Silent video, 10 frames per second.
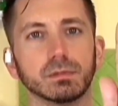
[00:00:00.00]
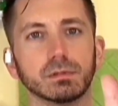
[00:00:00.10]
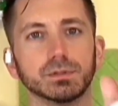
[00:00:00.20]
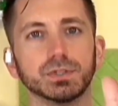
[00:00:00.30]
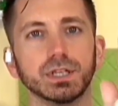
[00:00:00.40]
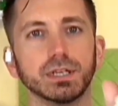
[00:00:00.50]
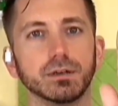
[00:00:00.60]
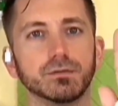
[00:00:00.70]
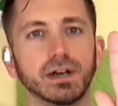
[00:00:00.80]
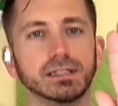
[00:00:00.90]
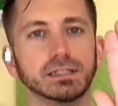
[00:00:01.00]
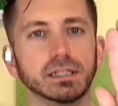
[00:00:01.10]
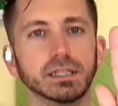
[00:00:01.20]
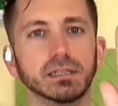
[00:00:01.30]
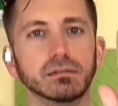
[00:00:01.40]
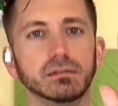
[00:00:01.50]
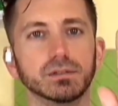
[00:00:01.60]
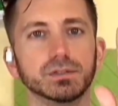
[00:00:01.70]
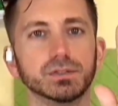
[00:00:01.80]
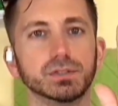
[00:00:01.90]
shaking her violently
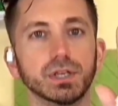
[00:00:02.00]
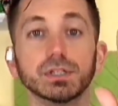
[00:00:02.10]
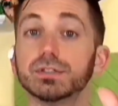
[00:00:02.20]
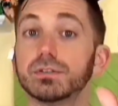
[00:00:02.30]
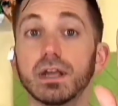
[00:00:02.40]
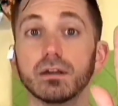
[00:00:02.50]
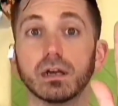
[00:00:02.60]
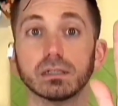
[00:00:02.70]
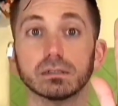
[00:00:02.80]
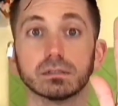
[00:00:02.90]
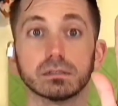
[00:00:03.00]
changes her hair colors.